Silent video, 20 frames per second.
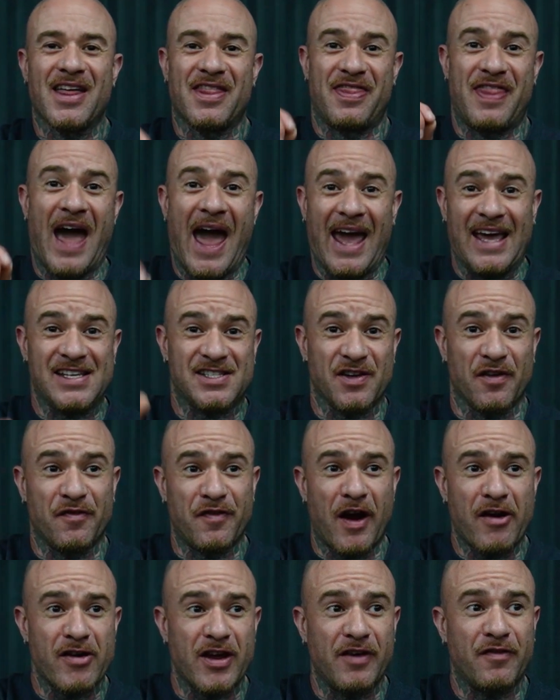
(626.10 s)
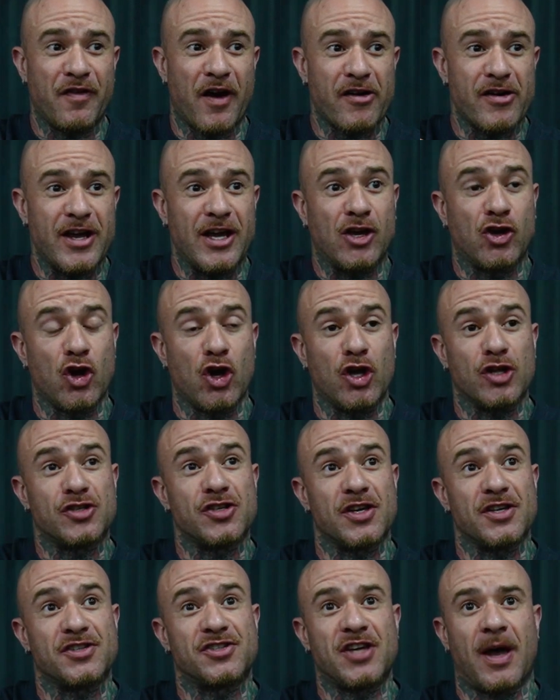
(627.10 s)
That is a very, very good
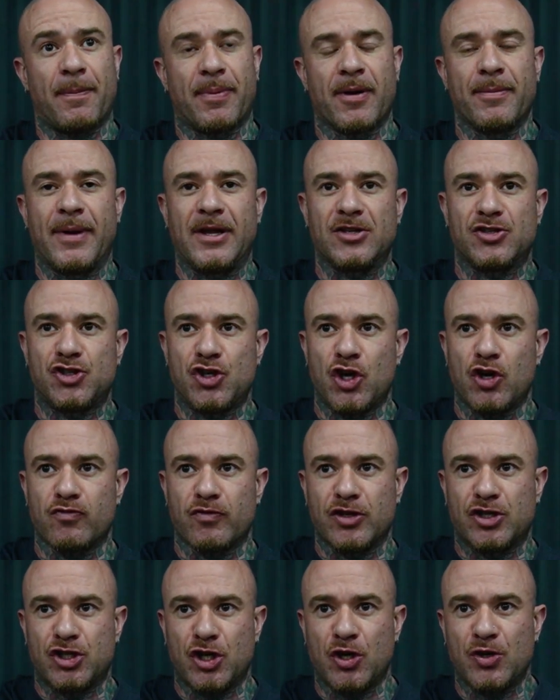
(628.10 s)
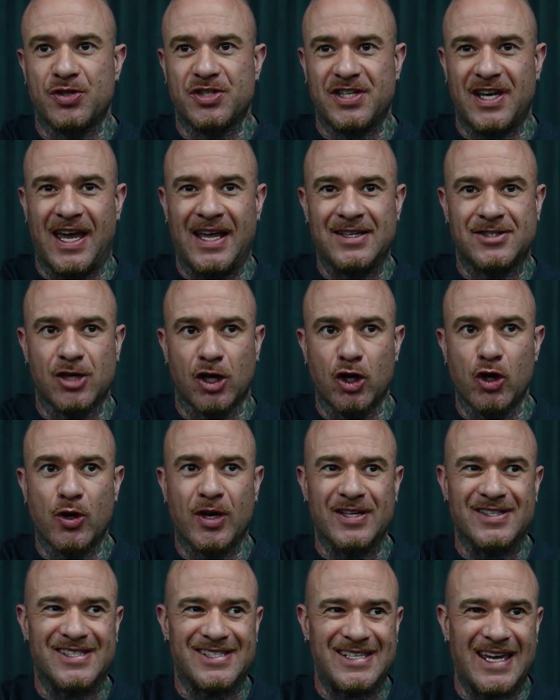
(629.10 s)
supplement to reduce
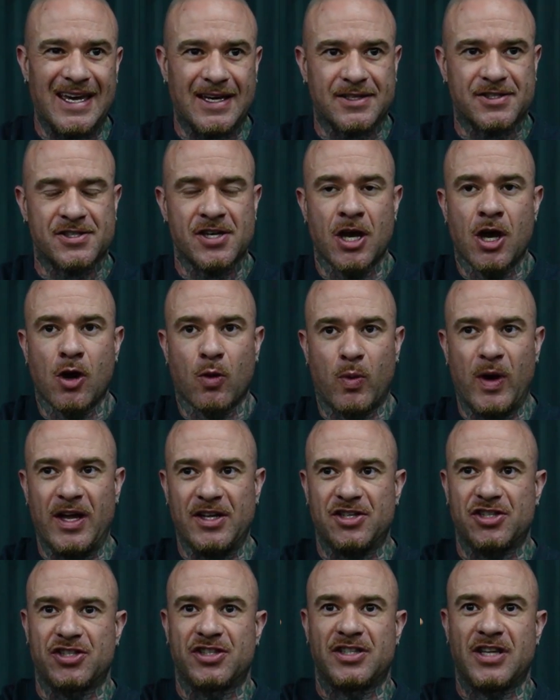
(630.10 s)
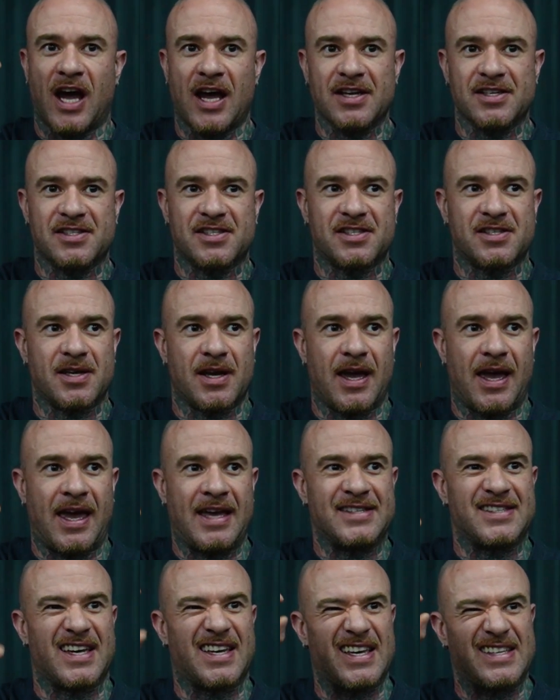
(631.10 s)
interleukin-6, which
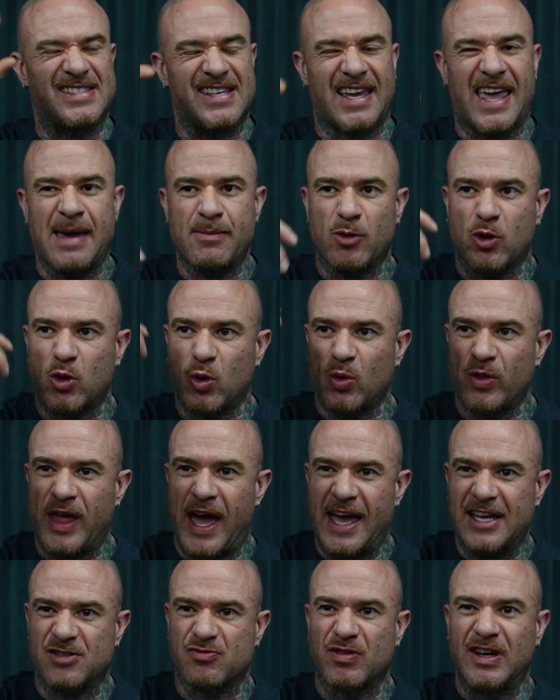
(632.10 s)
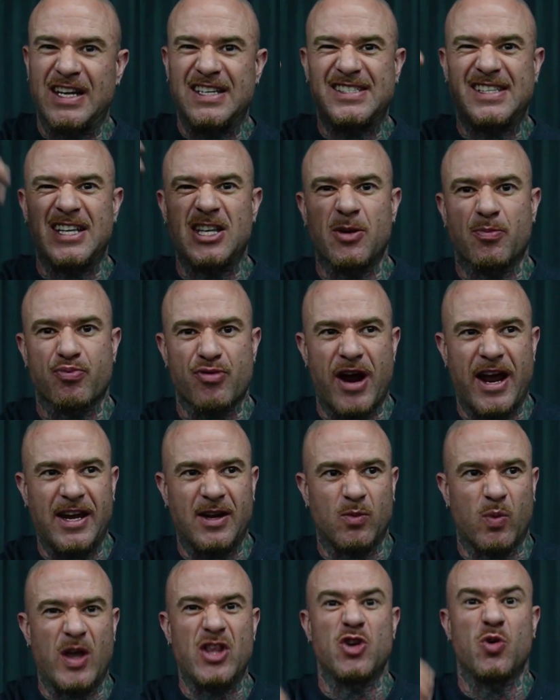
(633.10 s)
is a chemical that is released in your
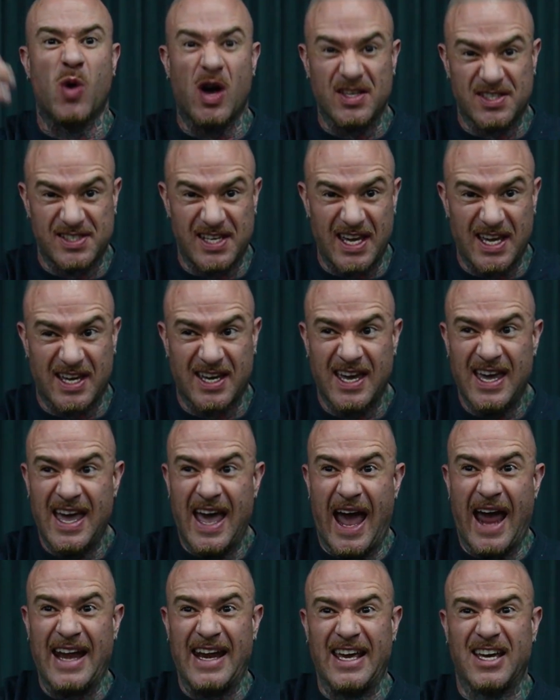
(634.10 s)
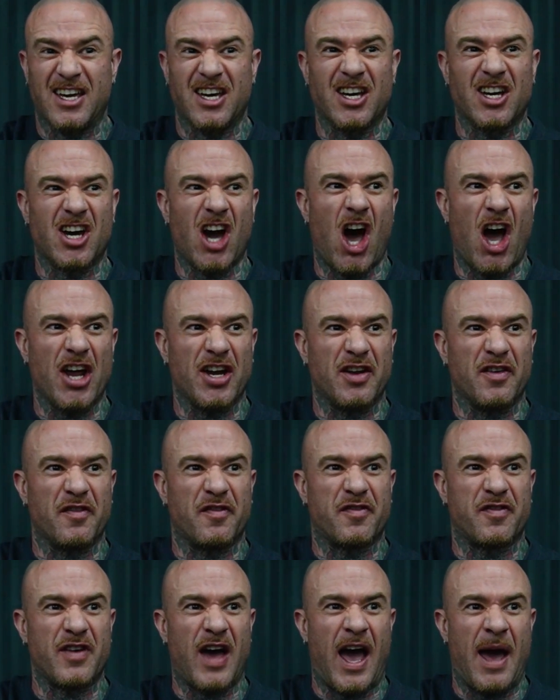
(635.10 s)
brain when you are sick, and it can kind
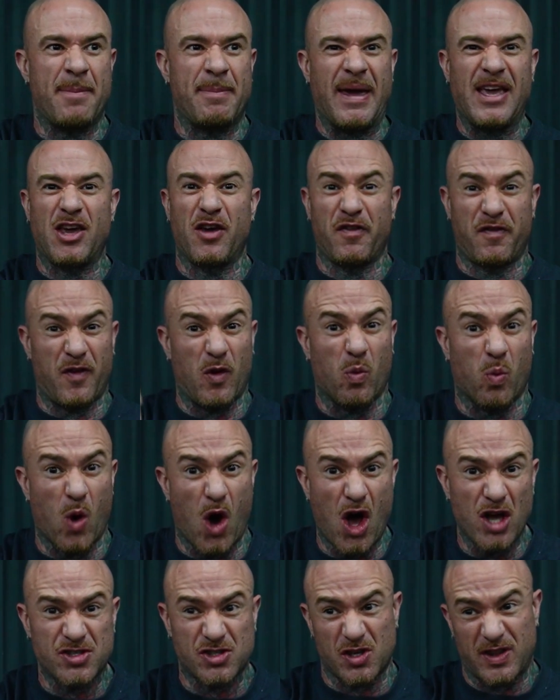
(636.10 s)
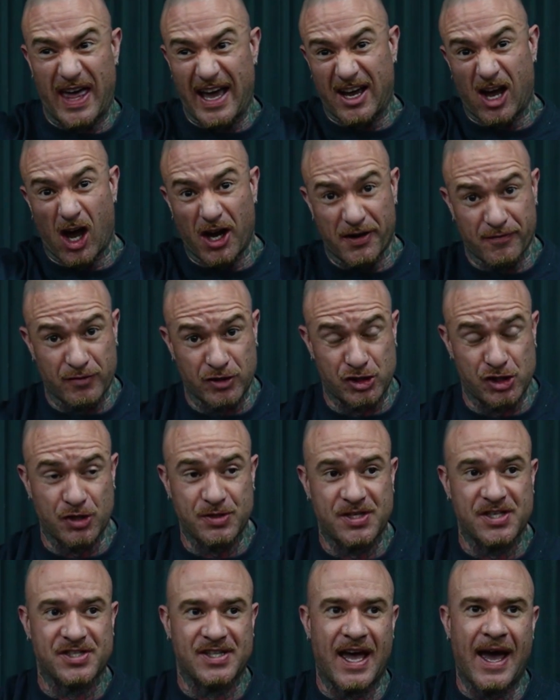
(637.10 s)
of make you feel worse. So that kind of
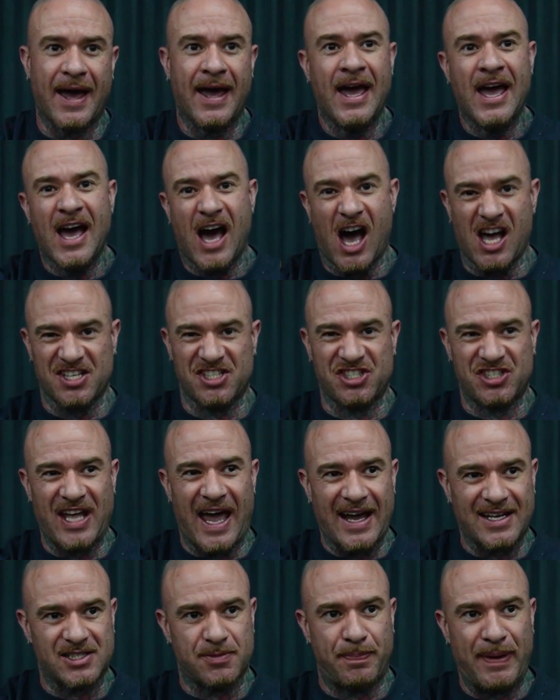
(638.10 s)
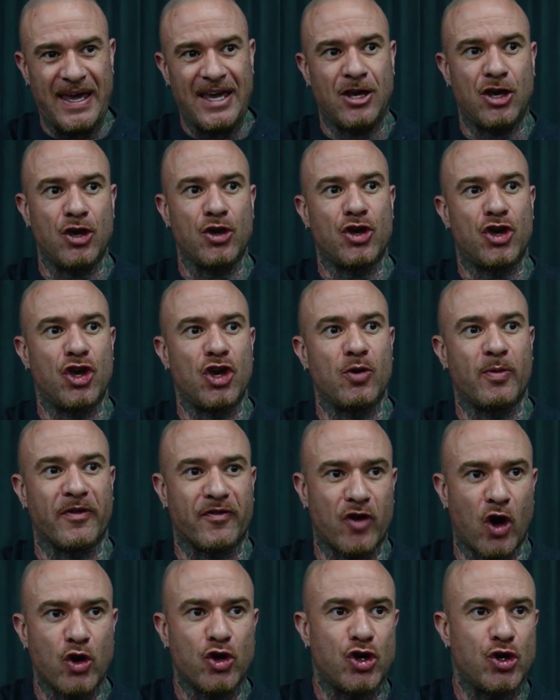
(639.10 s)
reduces that. I stacked PQQ
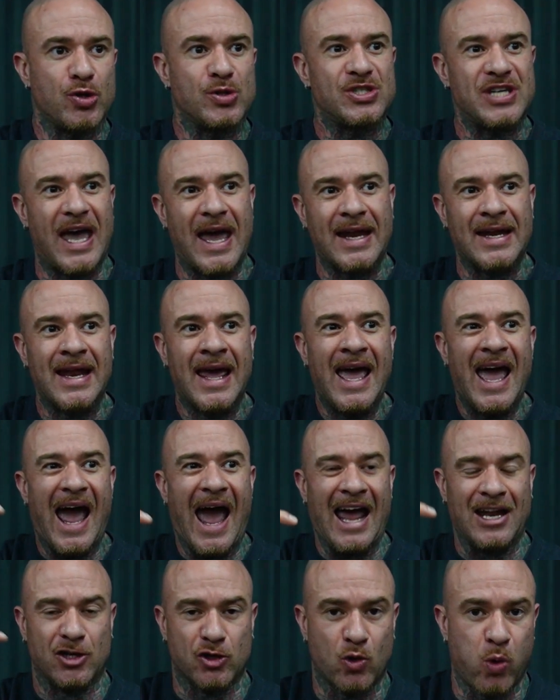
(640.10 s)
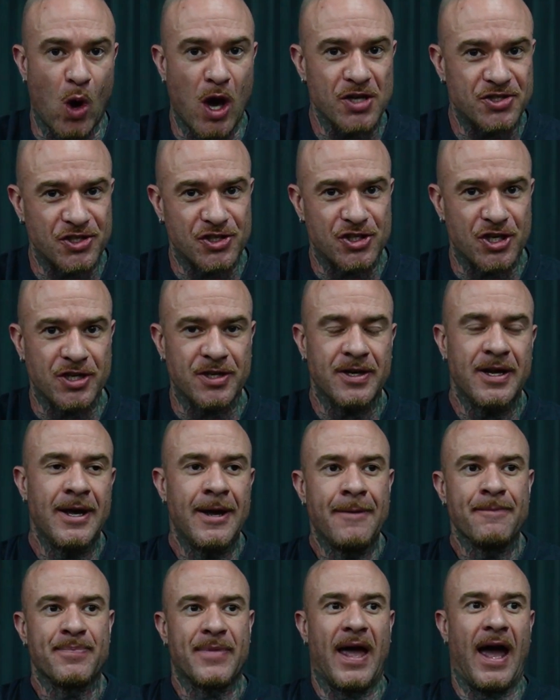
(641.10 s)
with CoQ10 and quercetin,
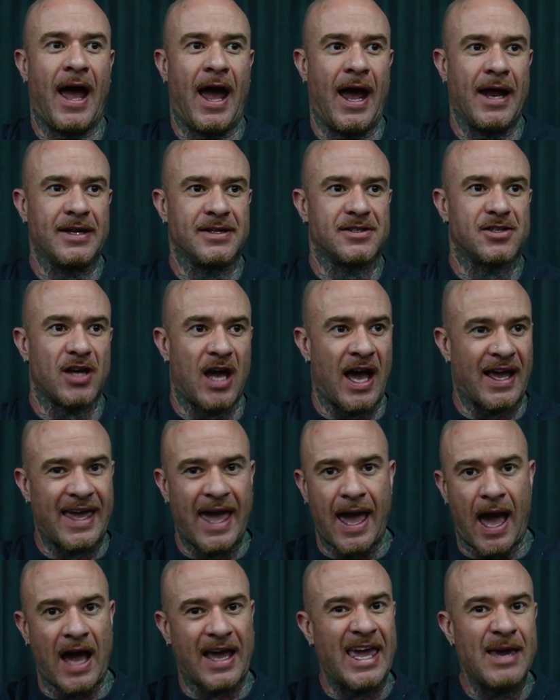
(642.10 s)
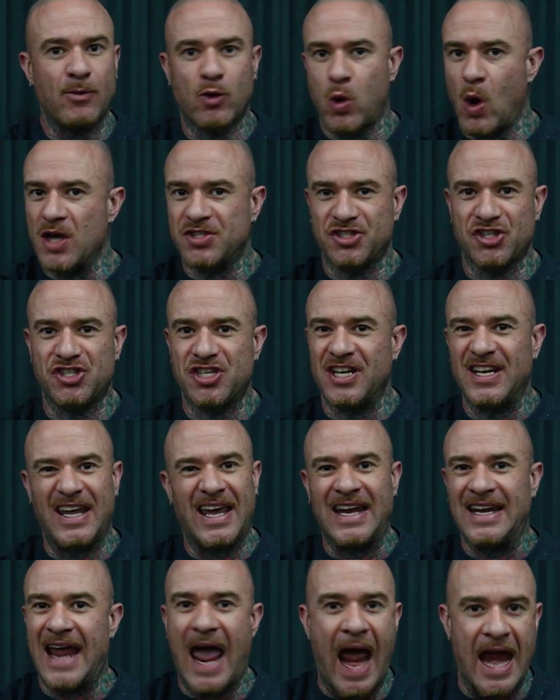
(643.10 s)
and I keep quercetin
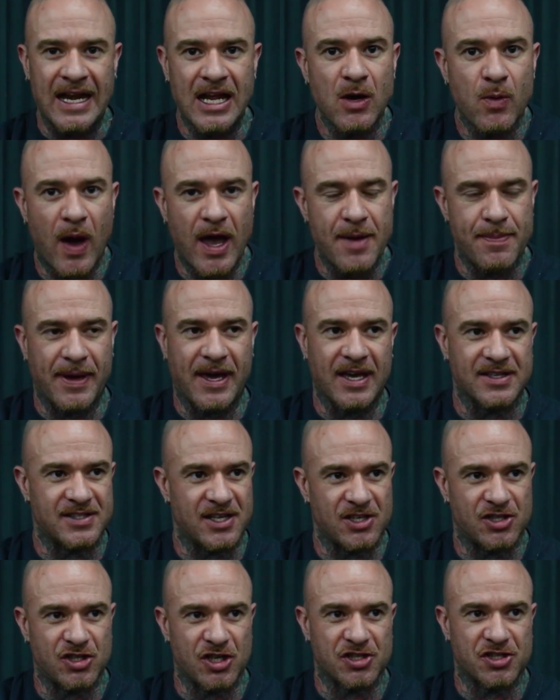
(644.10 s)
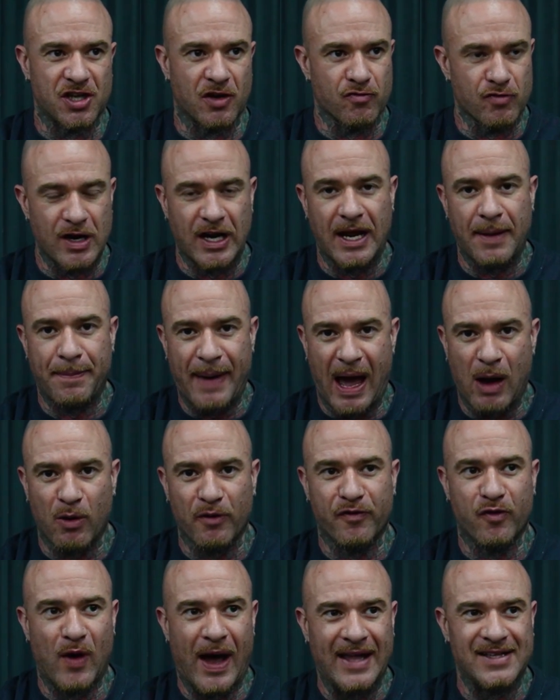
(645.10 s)
in anyway because it's just a really
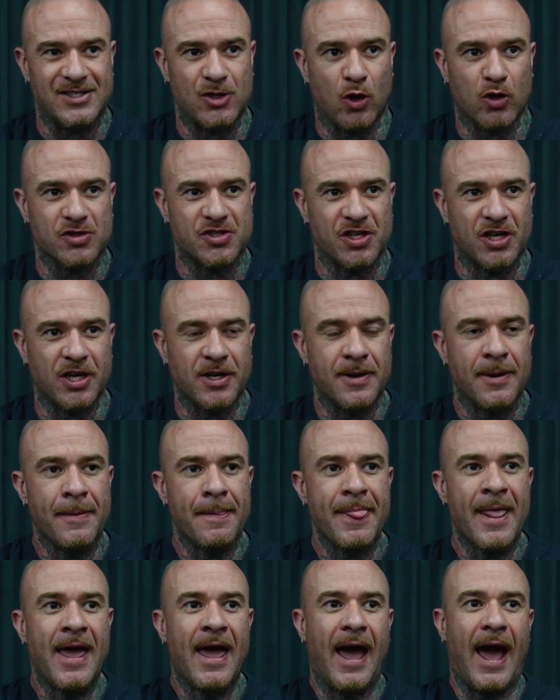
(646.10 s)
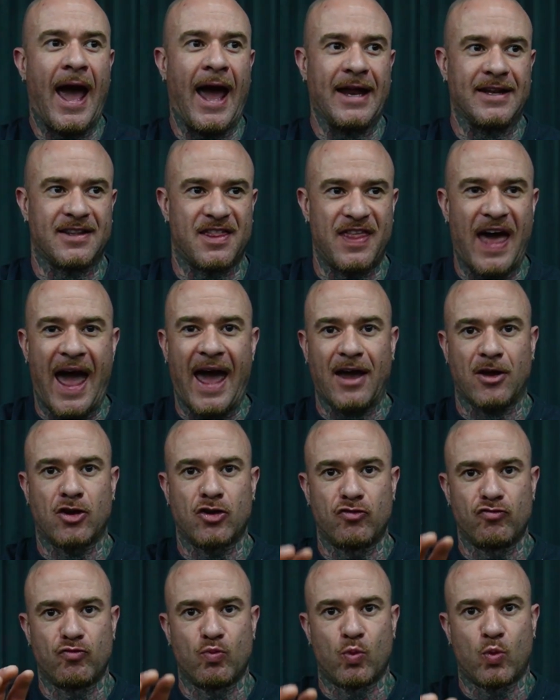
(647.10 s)
powerful antioxidant, and that
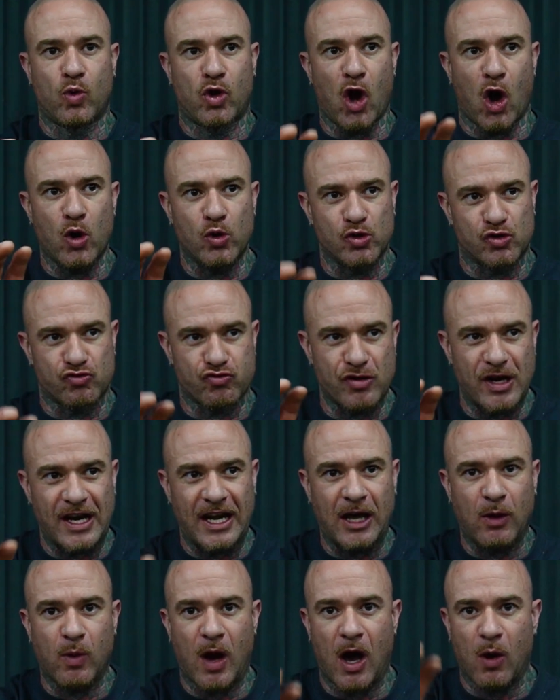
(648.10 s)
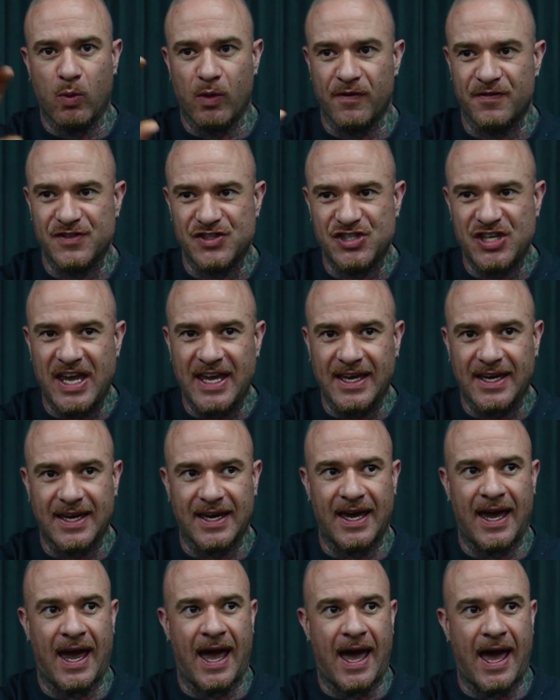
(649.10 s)
goes really well with zinc.
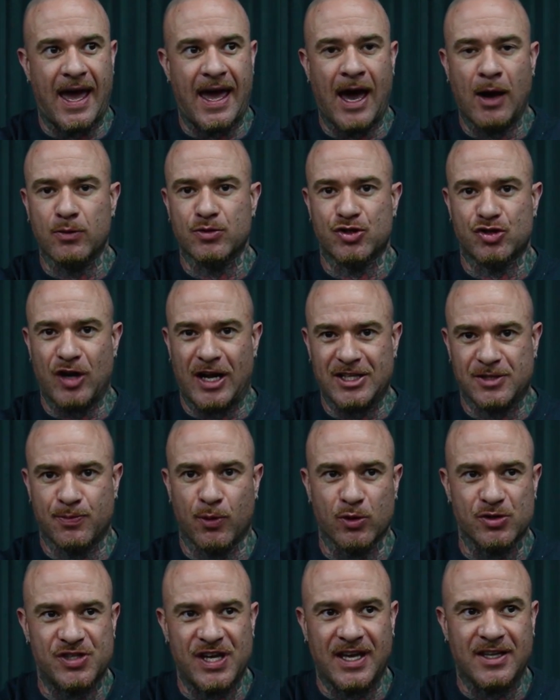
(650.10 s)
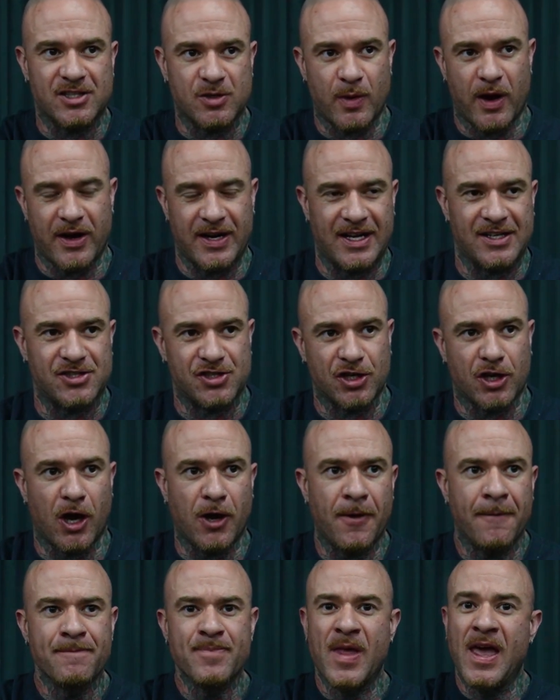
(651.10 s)
It helps transport zinc to where it needs to
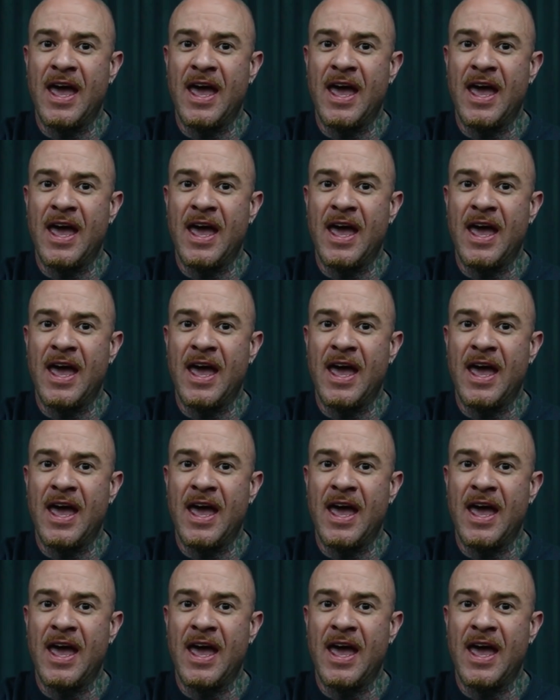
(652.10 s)
go.